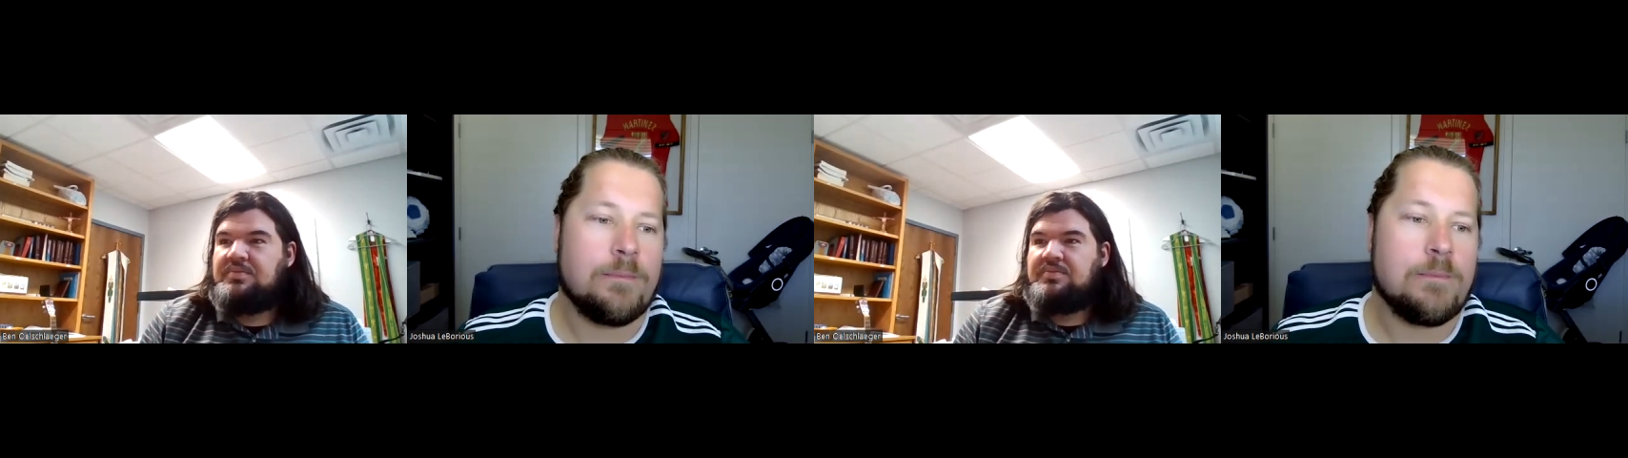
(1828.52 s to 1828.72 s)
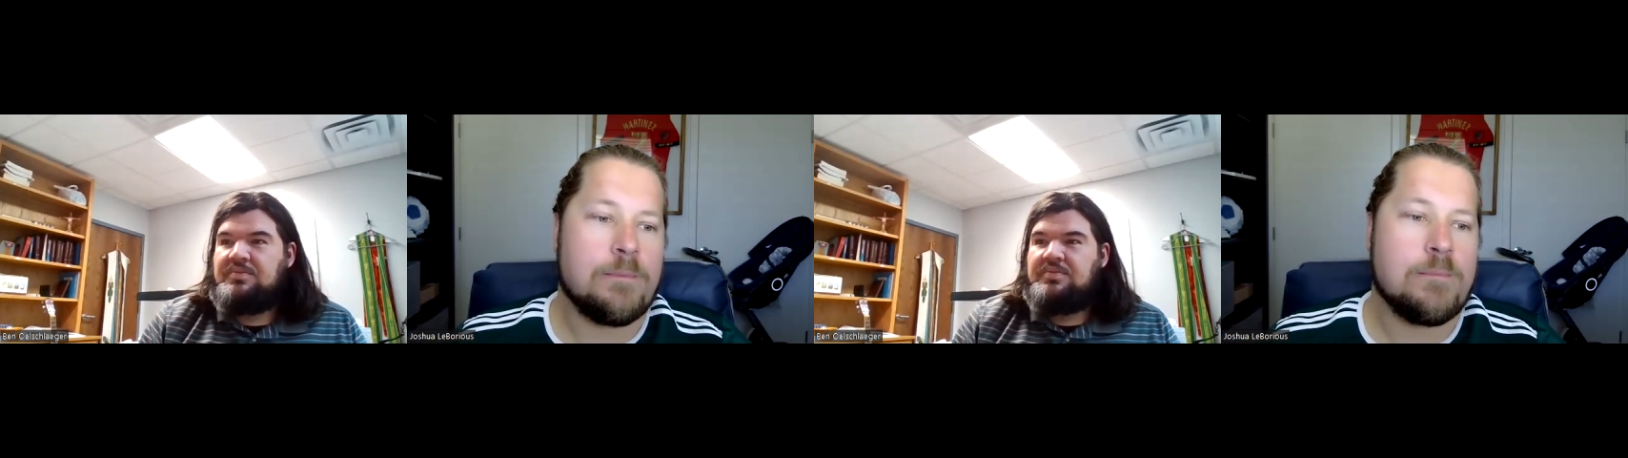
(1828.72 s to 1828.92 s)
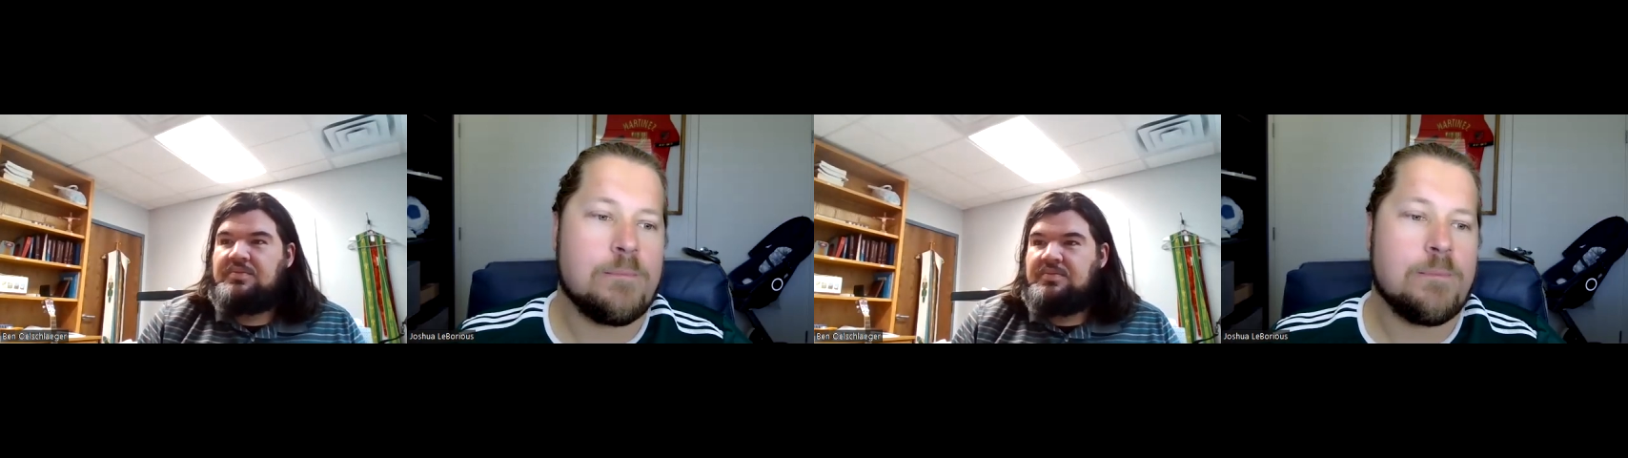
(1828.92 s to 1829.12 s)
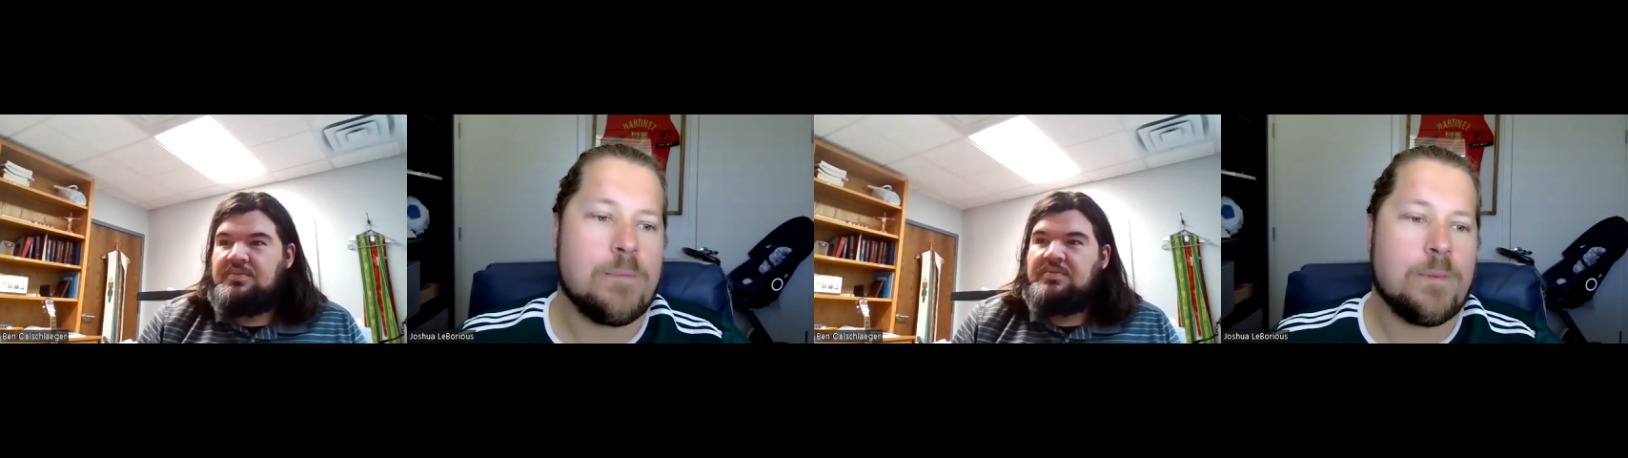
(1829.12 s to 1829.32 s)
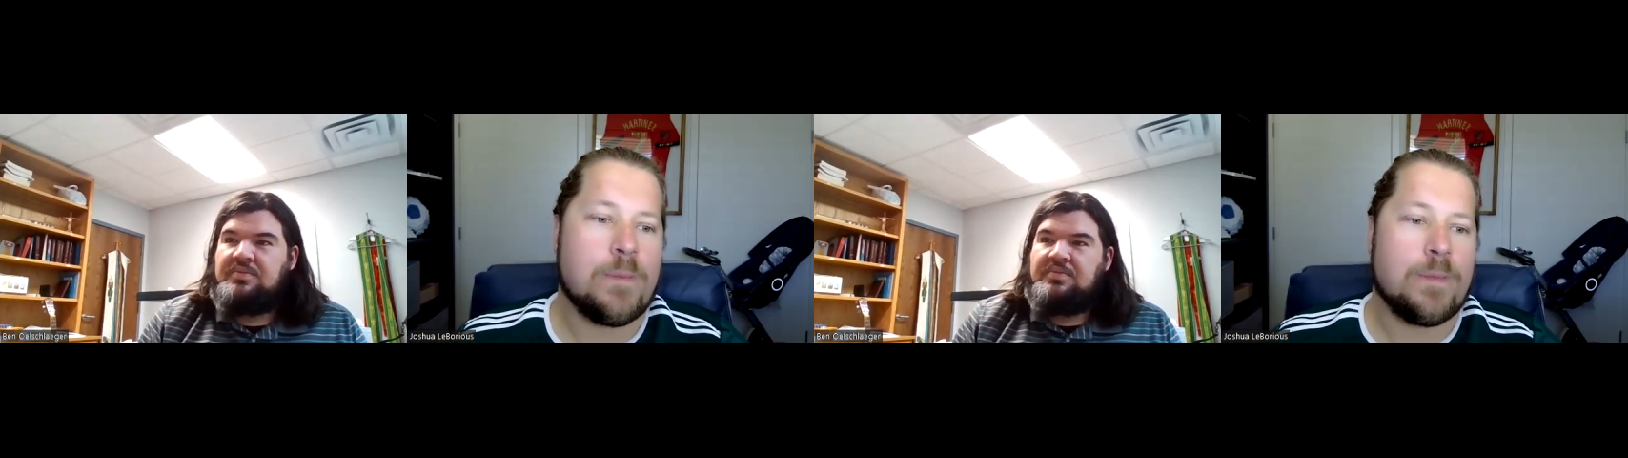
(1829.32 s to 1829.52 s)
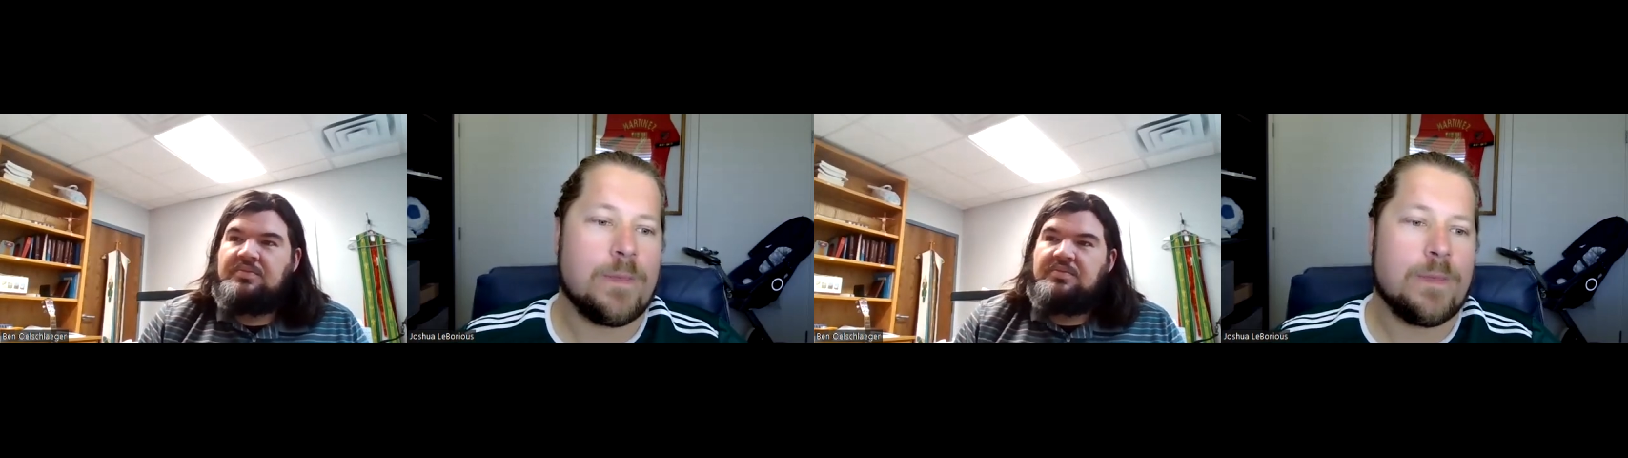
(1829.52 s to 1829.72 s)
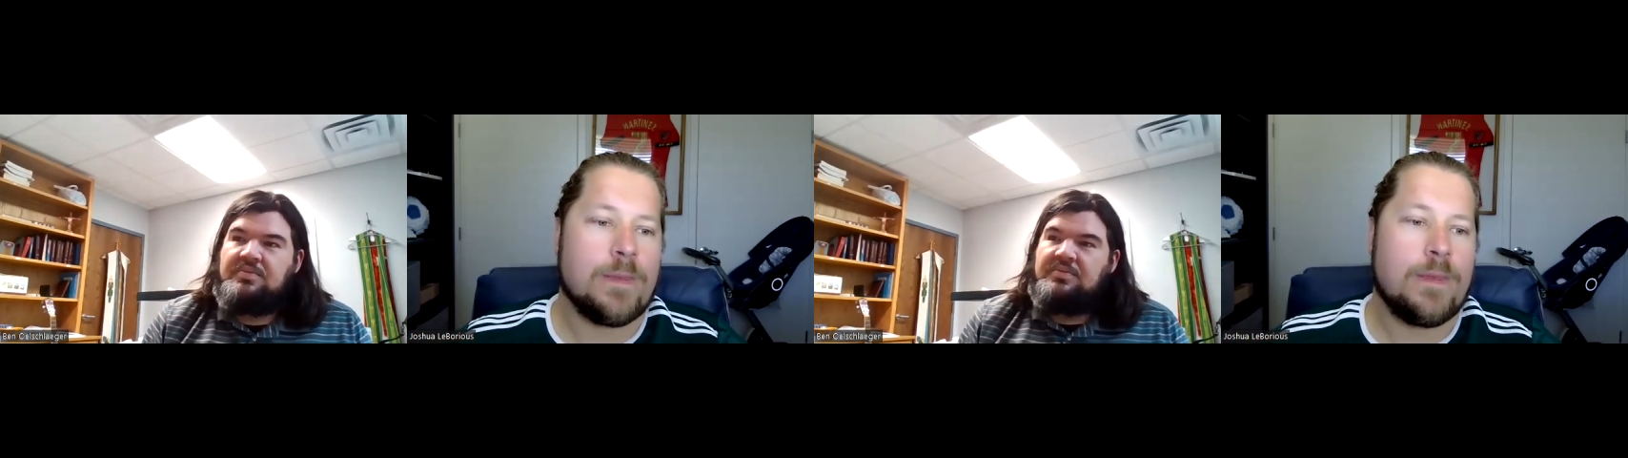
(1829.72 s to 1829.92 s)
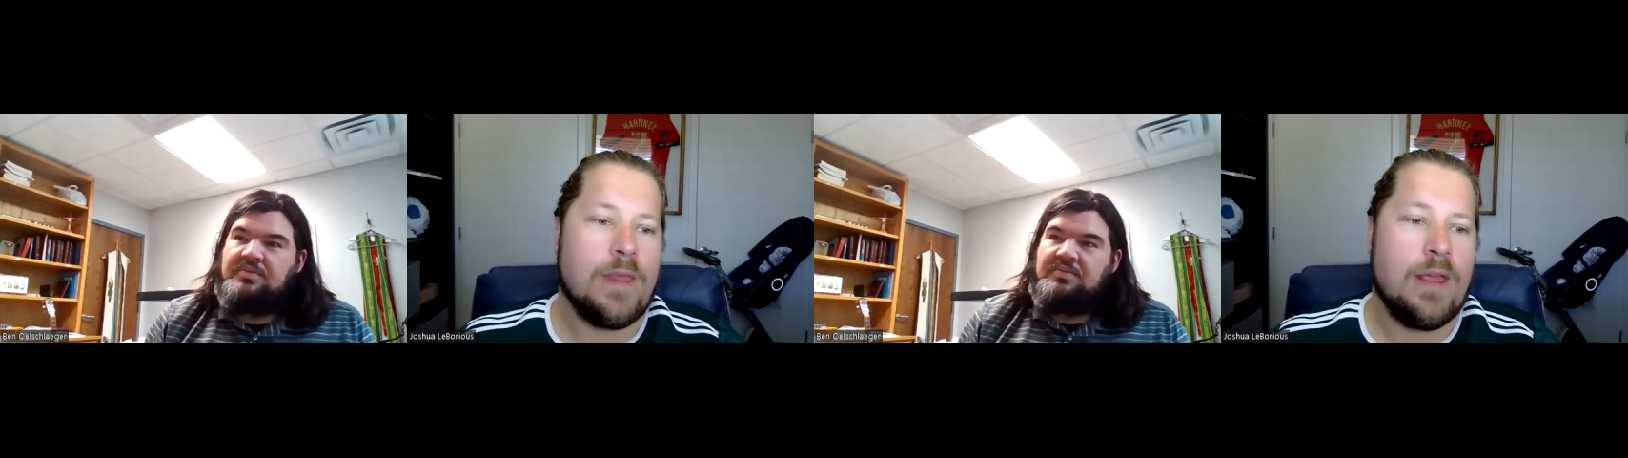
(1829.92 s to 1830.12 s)

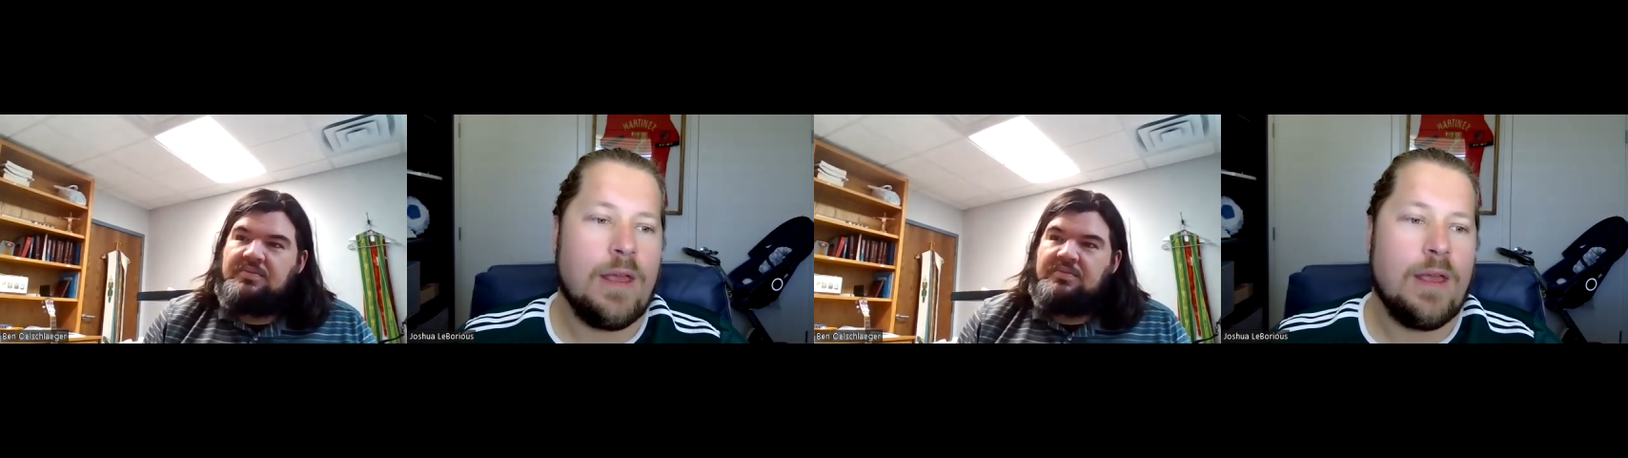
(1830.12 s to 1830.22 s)
(silence)